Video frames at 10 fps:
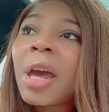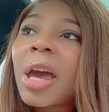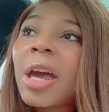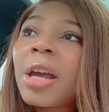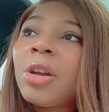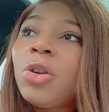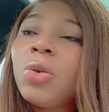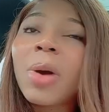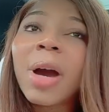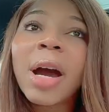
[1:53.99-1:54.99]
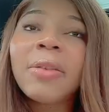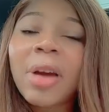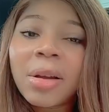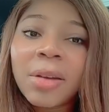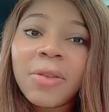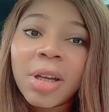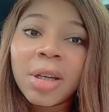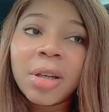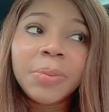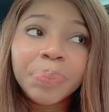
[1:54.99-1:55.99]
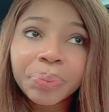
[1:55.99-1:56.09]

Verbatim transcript: and you have elevated